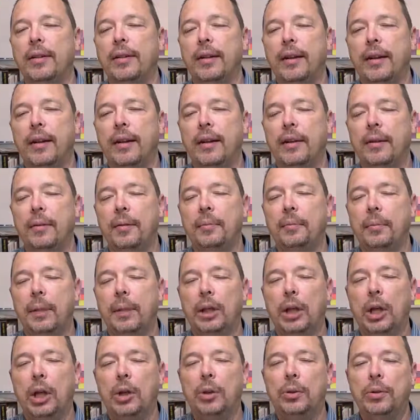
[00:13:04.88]

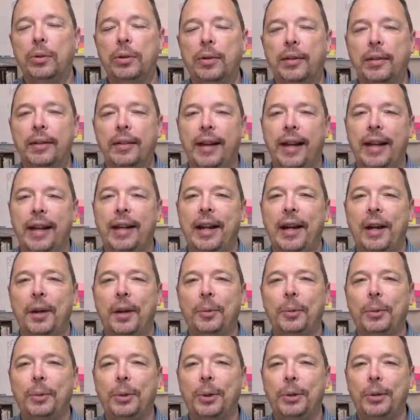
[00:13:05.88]
below, and I
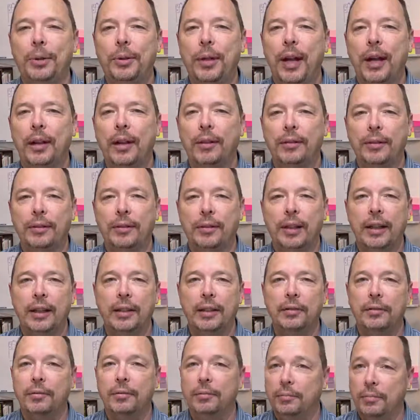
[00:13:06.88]
will do that.
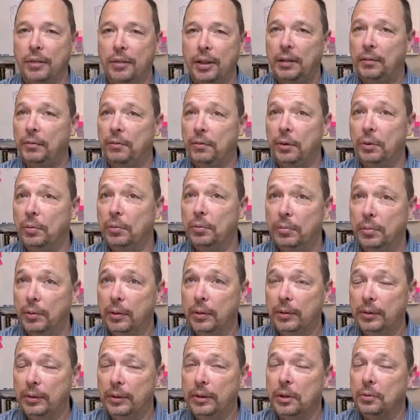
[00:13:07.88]
And if you,
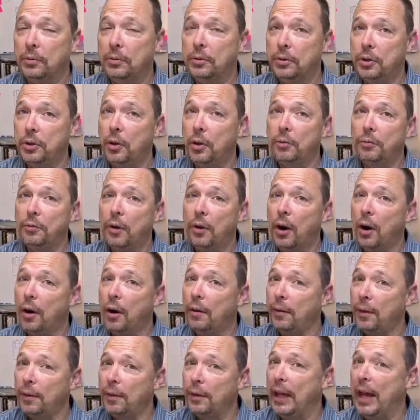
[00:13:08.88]
so far
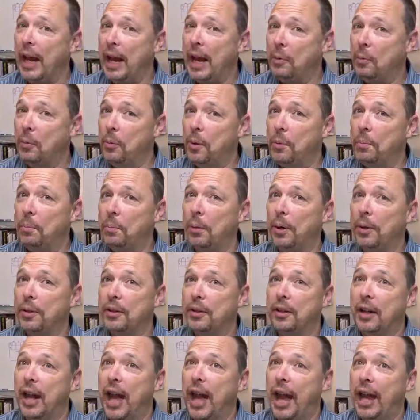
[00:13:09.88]
I've only had one
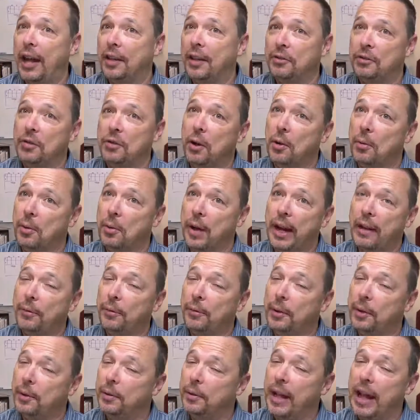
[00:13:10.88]
person ask, so we
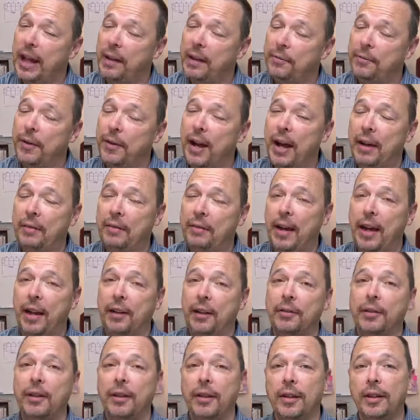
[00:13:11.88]
don't have 5
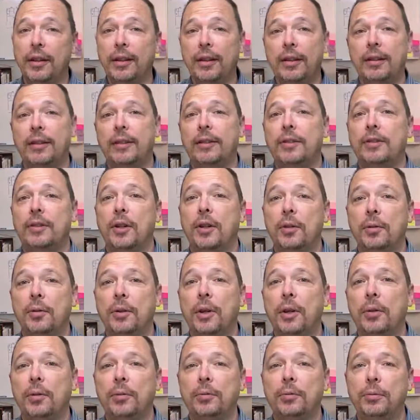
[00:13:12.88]
yet. So
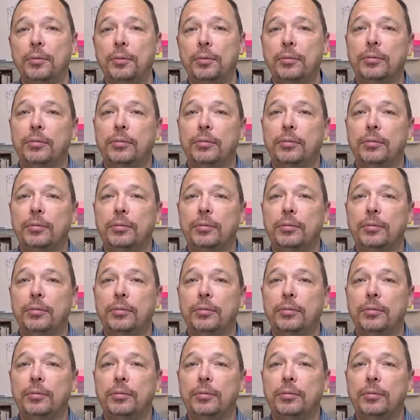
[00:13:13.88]
don't,